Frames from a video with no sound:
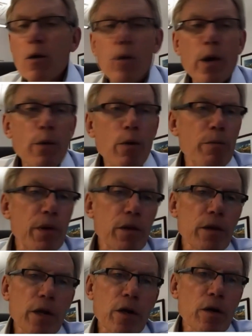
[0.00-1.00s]
We were
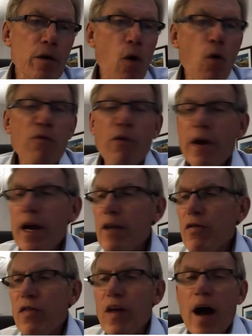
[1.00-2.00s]
building over
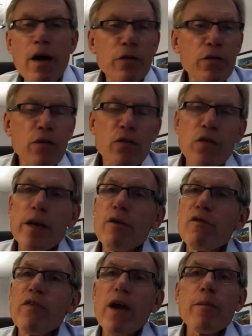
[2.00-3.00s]
8,000
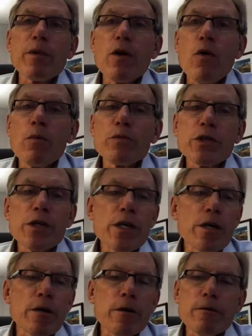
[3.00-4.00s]
single family homes a
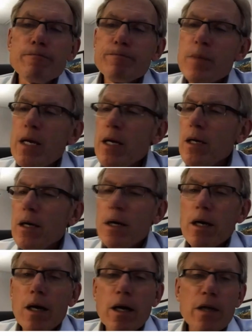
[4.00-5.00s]
year.
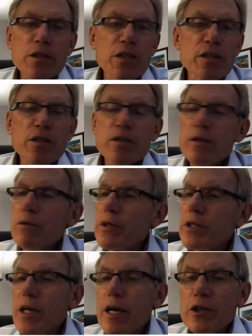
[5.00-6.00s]
Since the
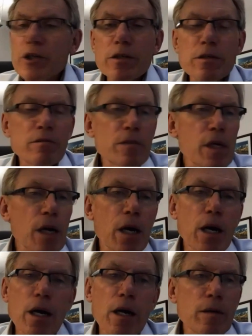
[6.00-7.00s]
recession,
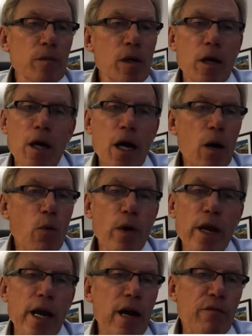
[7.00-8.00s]

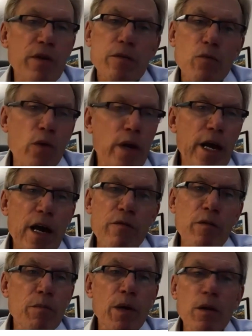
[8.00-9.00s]
we
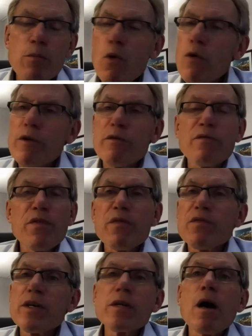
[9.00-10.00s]
haven't built more than
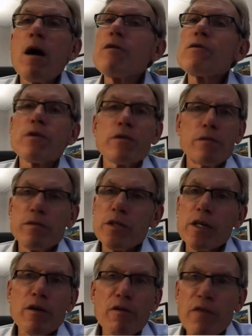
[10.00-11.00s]
1,500
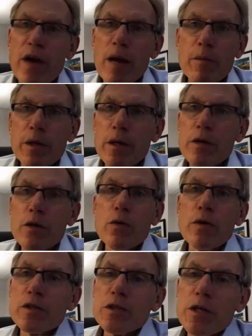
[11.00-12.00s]
single family
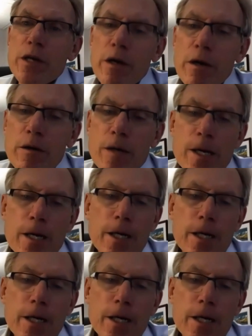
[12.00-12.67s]
units a year.